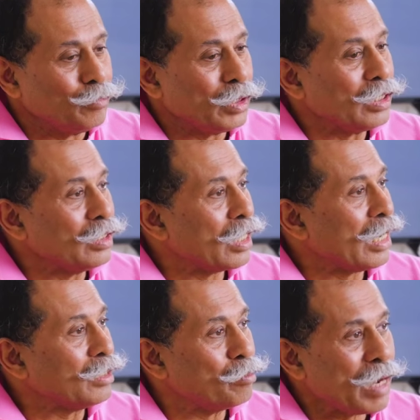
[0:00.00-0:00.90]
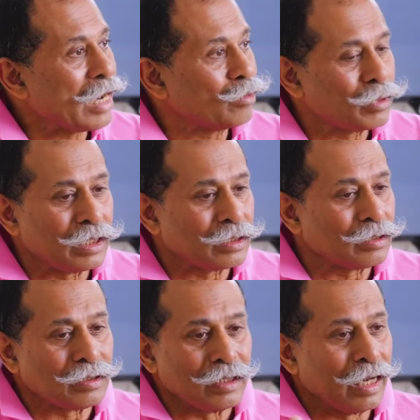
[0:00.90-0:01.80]
within the right
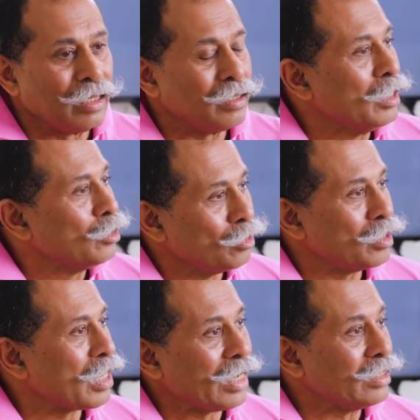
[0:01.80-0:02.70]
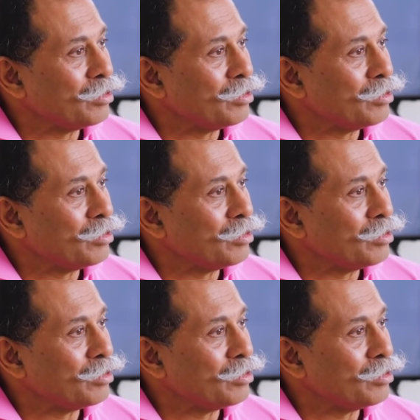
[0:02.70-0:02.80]
bandwidth, and to the right